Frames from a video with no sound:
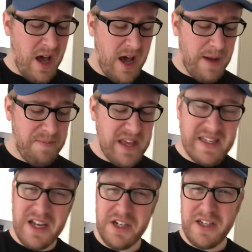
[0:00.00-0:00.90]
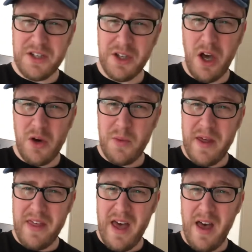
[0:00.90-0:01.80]
It's actually to go
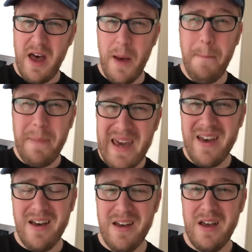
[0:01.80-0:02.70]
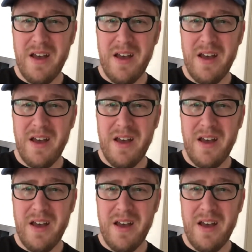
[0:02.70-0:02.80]
with a beer